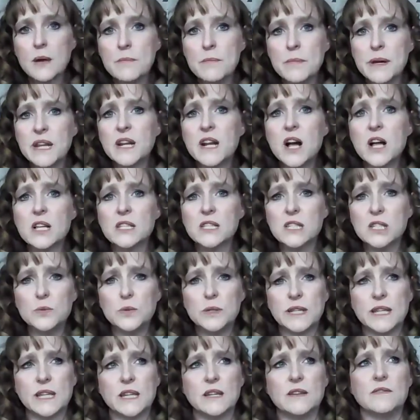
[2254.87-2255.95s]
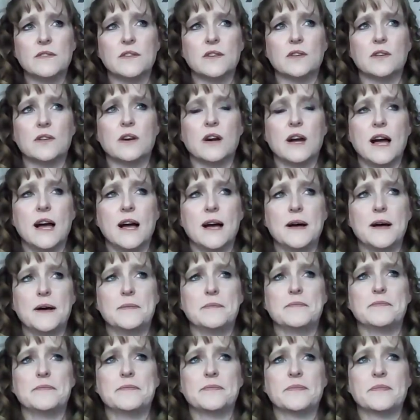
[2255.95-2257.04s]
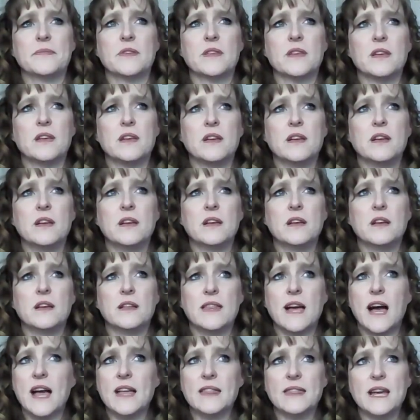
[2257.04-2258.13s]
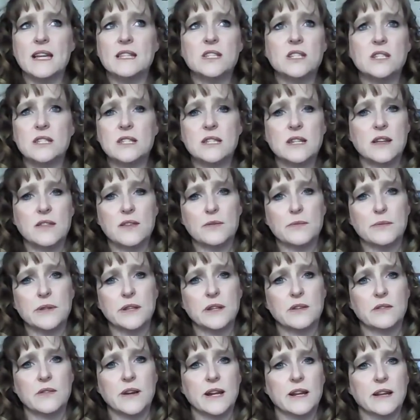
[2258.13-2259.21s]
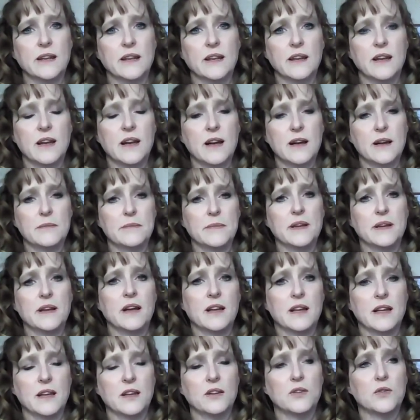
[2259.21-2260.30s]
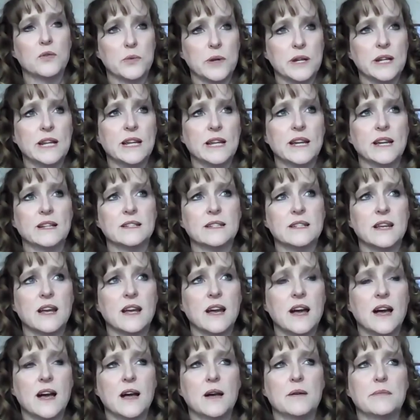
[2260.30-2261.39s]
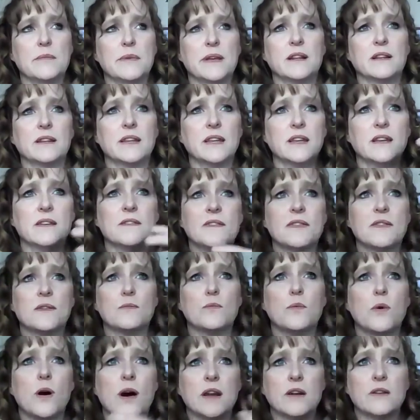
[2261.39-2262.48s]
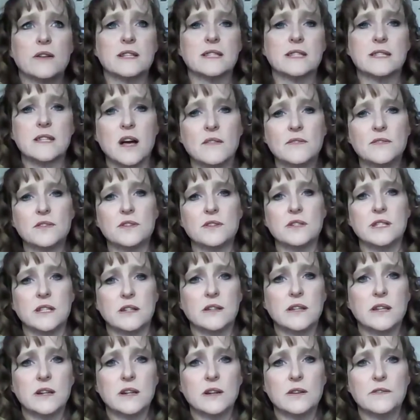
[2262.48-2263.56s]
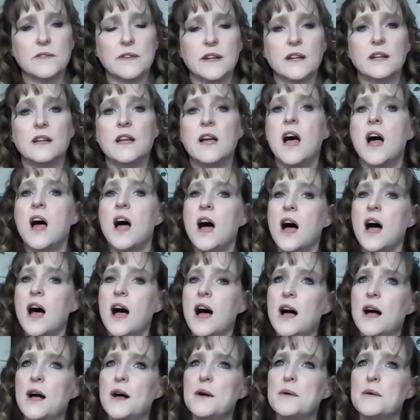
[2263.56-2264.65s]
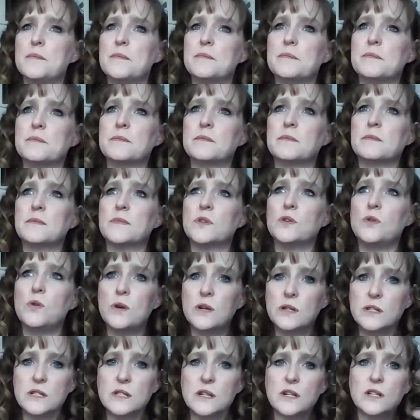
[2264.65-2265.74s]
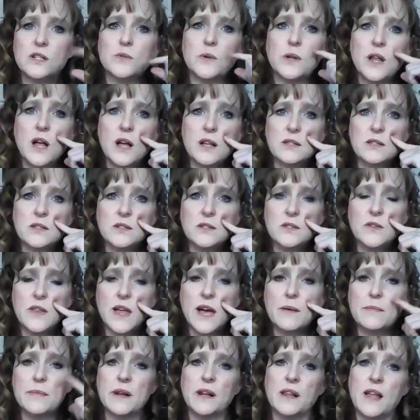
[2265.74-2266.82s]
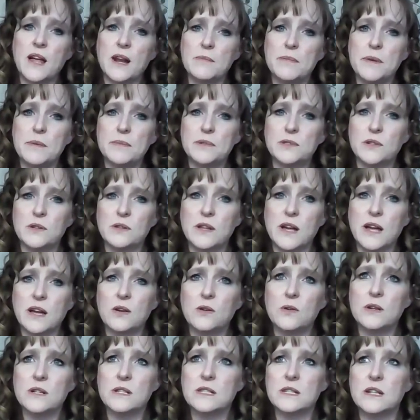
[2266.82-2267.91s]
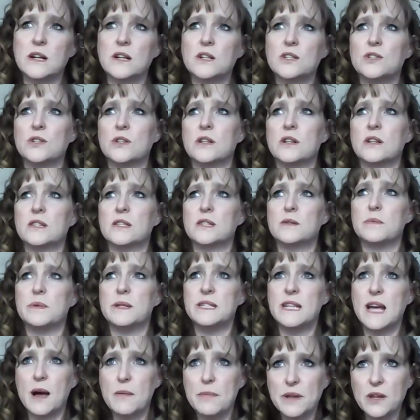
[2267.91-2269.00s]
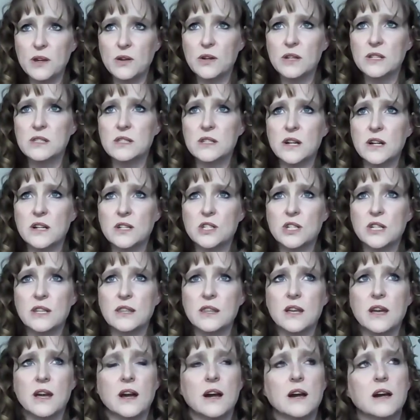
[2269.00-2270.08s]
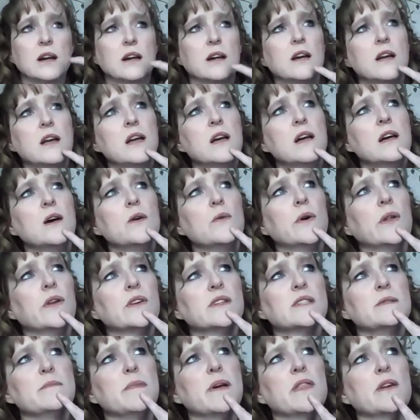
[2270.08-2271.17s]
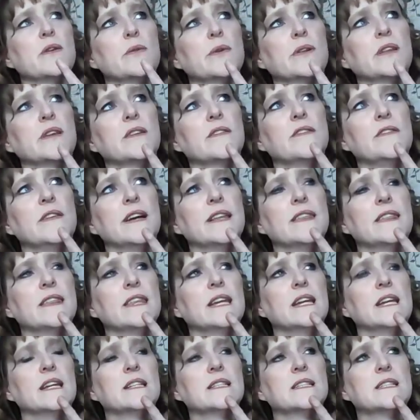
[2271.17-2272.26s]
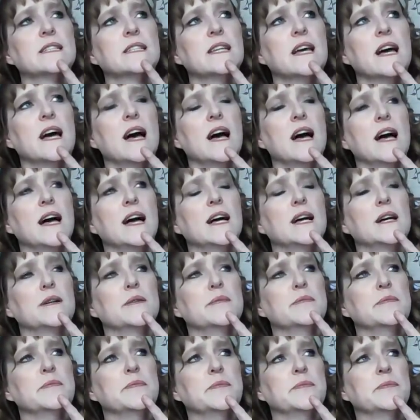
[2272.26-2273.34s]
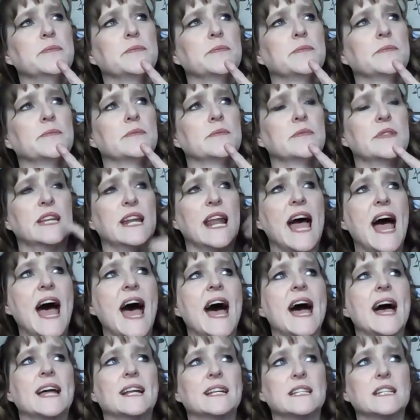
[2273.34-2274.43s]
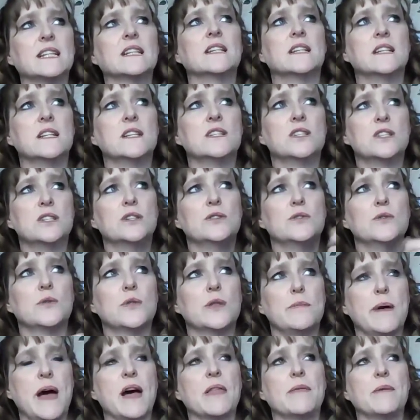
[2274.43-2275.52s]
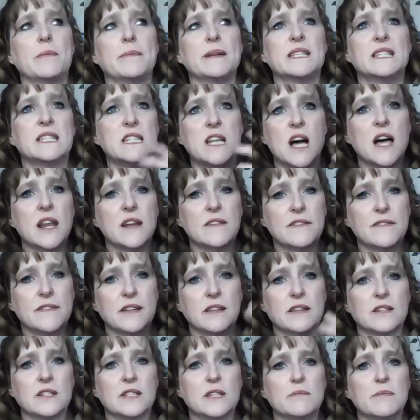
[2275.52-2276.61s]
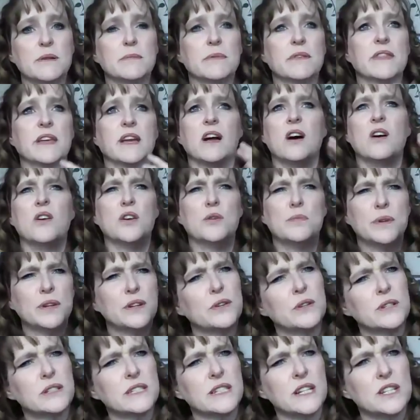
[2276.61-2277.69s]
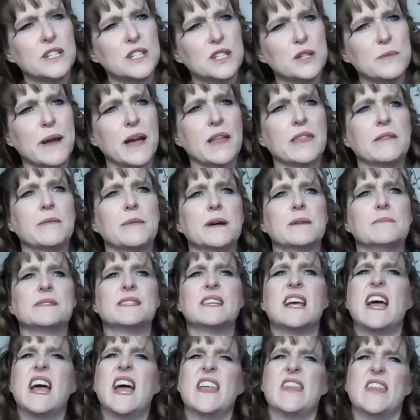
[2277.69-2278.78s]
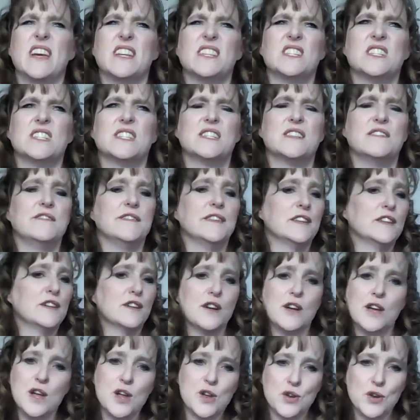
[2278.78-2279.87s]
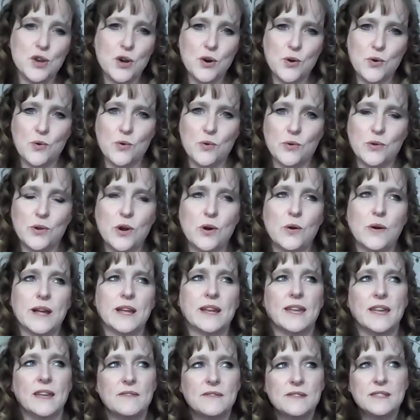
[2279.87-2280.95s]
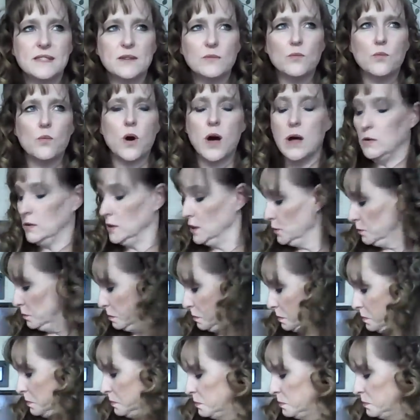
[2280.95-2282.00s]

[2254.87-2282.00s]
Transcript: but it also will give your, um, I, that's just another really great um, ingredient. Um, it'll give the water a softer, silkier feel. Um, cornstarch will also do that, but a lot of people don't like cornstarch. You can also put tapioca starch in there. What are some other really fun things um, that add to the bath bomb? It's not a filler. Some people think, oh, you put cornstarch in your bath bombs, that's just a filler. No, no, it gives the water, oh,